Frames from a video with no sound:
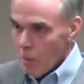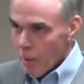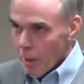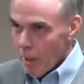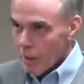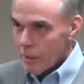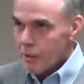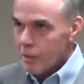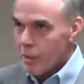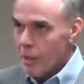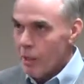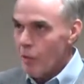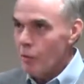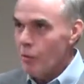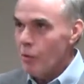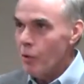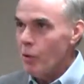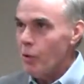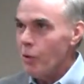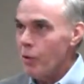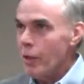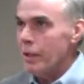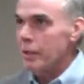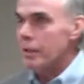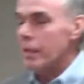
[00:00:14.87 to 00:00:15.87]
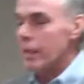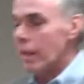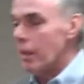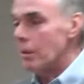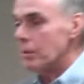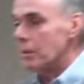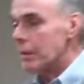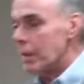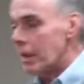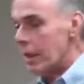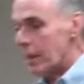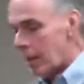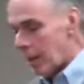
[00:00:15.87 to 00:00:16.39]
But I'll say the few things that I
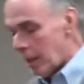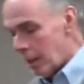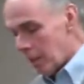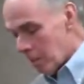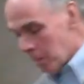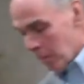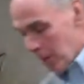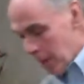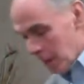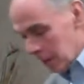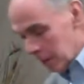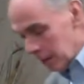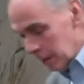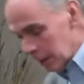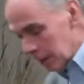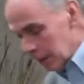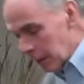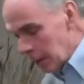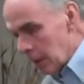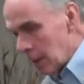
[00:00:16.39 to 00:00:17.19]
was thinking about.